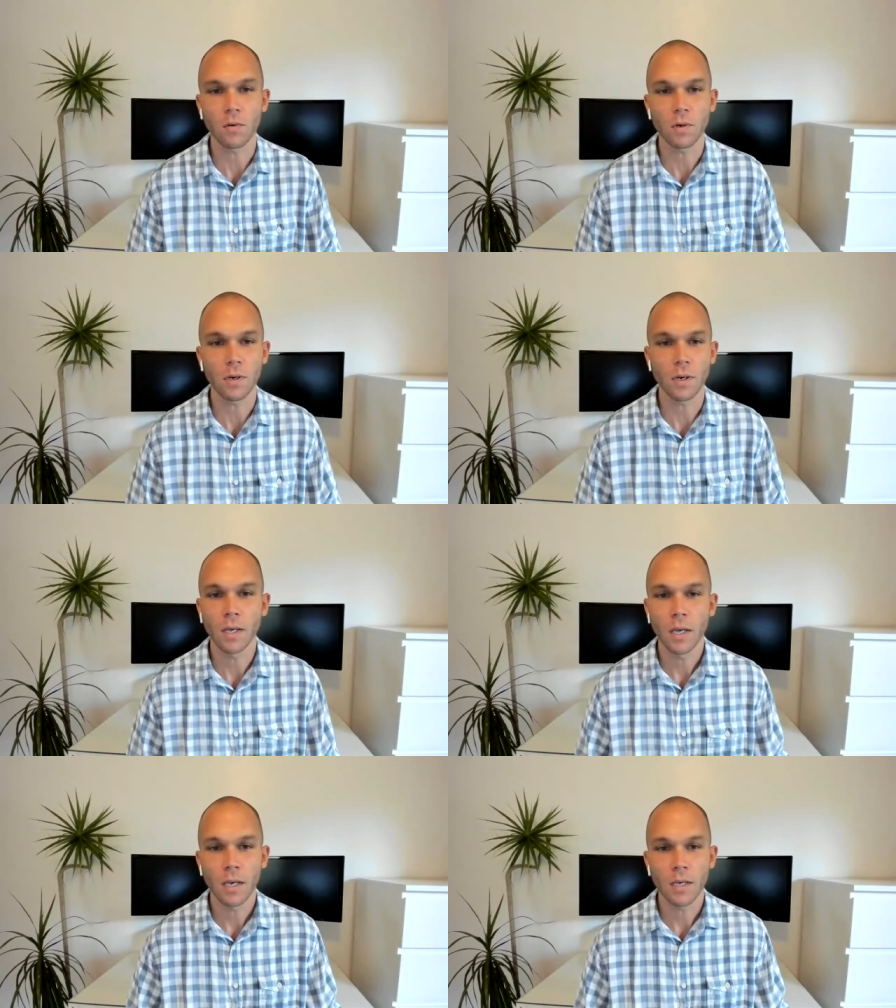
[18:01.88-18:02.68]
a,
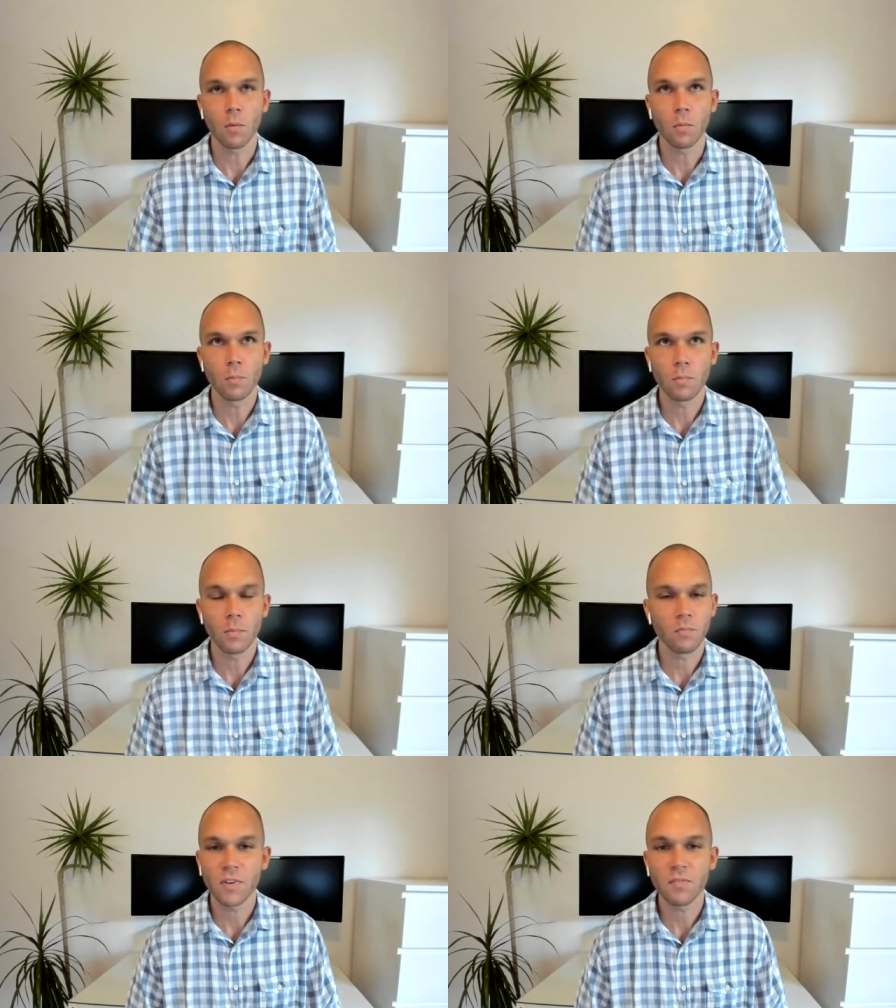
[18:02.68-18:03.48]
you know,
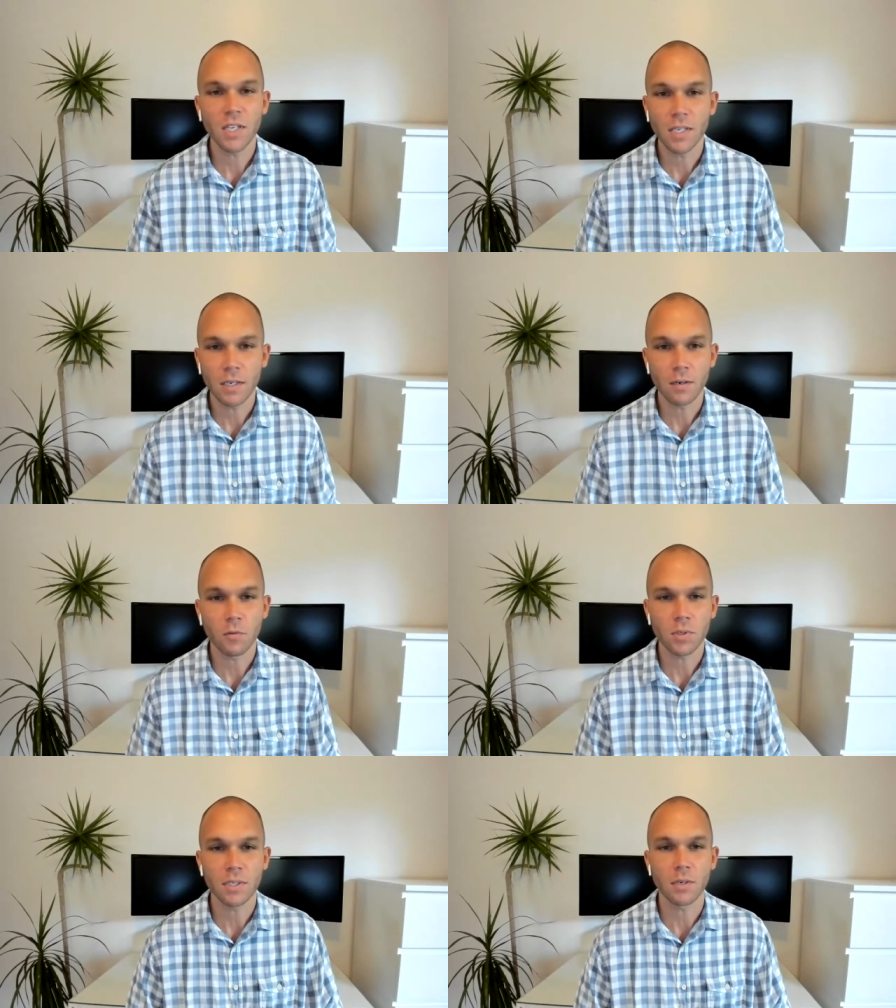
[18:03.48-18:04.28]
fifteen year,
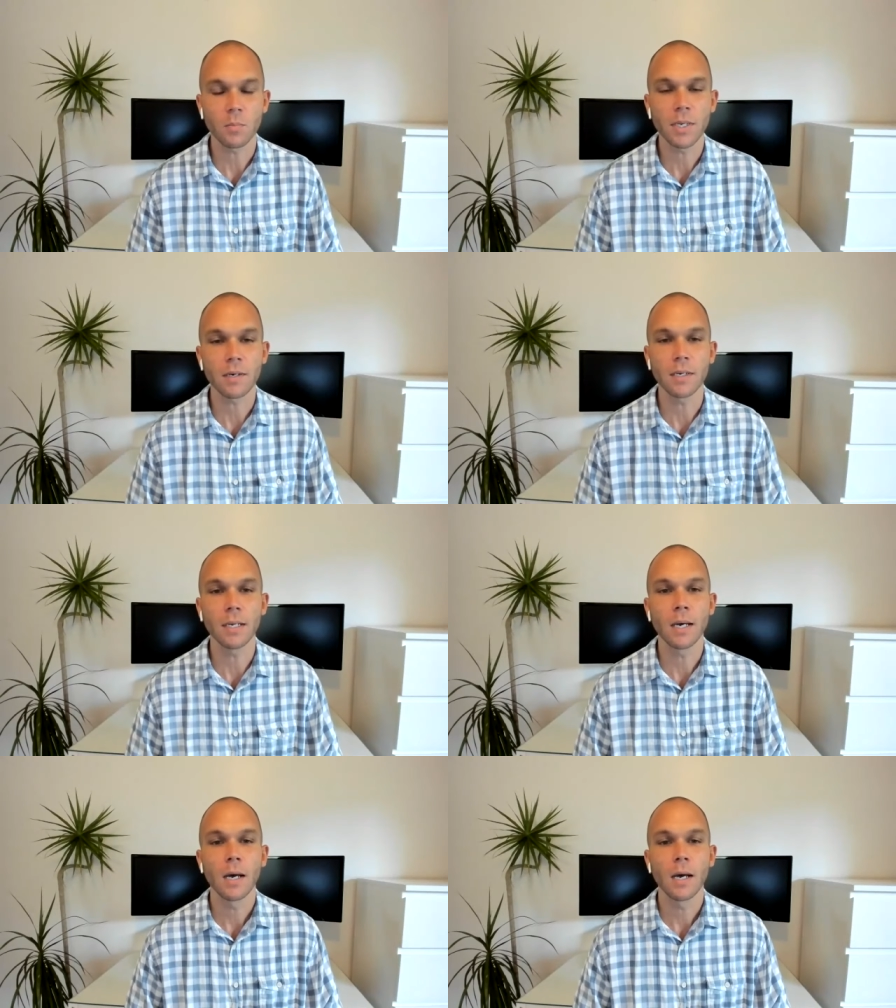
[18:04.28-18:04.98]
fourteen year period.